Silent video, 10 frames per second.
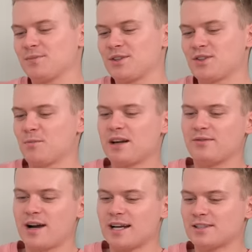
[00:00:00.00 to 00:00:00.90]
Some
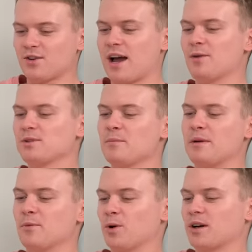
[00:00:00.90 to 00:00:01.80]
advice on how to be
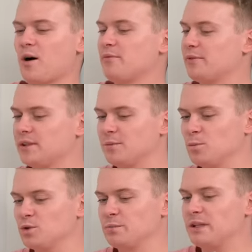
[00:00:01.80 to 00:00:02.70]
more confident
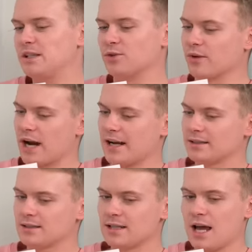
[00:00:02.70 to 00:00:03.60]
would be
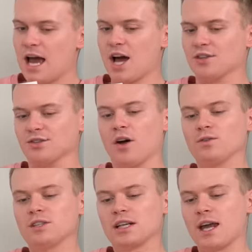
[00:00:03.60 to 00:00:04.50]
great and not
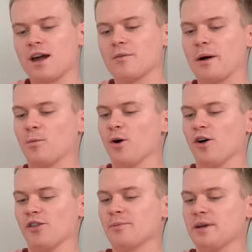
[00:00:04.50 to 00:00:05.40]
to care about what
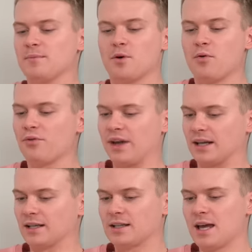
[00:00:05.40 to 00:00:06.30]
other people
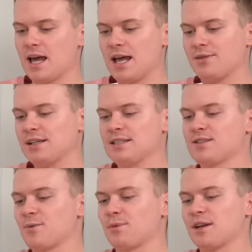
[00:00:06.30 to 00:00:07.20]
think. This is
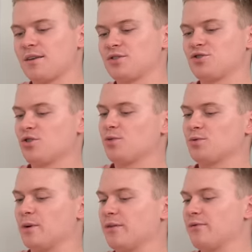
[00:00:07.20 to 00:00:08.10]
something I've struggled
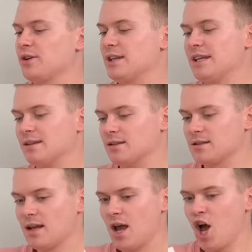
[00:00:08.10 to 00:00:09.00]
with for
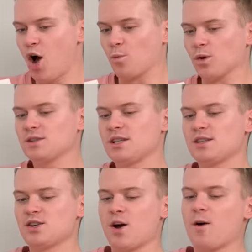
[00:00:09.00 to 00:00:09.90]
years and wanted
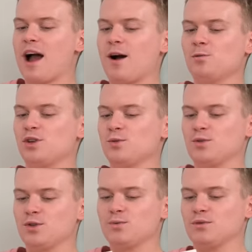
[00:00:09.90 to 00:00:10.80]
to know how you
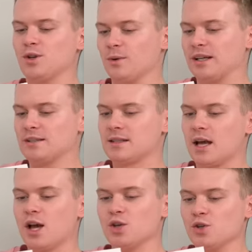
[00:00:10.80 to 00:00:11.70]
two do it.
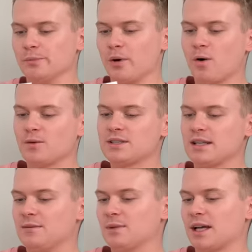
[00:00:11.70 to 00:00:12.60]
You both
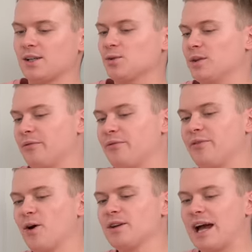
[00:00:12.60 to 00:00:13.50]
seem like you live
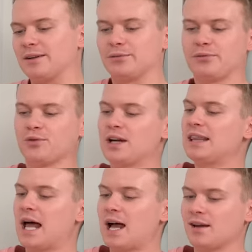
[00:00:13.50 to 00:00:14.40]
fun and free
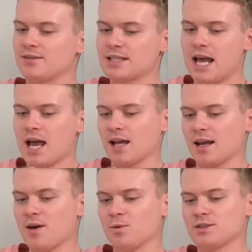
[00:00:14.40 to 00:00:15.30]
lives, and
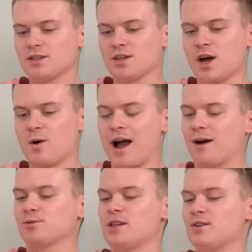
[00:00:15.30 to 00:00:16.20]
I want to know
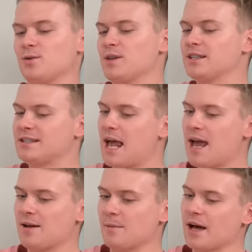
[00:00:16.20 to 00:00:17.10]
how to do the
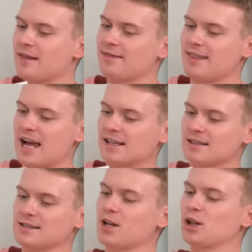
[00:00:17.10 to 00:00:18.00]
same.
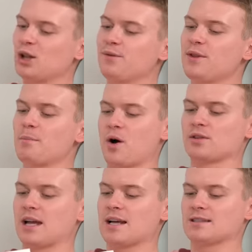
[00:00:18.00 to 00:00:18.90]
Thanks, love the
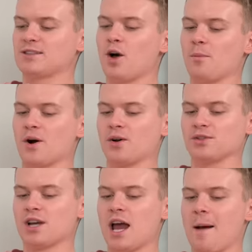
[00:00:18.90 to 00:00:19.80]
podcast so
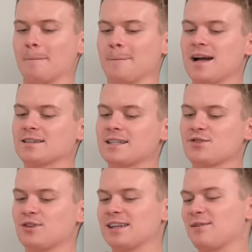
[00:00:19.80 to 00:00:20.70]
much, Max is
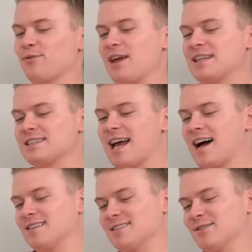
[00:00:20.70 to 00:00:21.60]
really fit
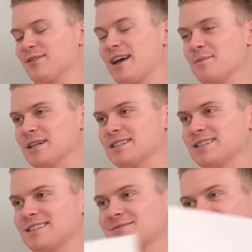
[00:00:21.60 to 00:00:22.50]
and famous.